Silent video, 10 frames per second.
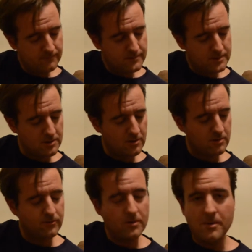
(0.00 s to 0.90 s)

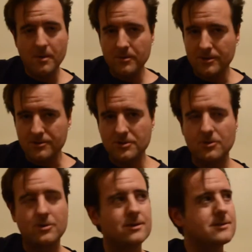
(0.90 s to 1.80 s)
so if we remember those
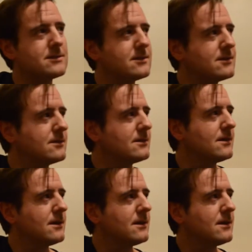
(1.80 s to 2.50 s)
chords, and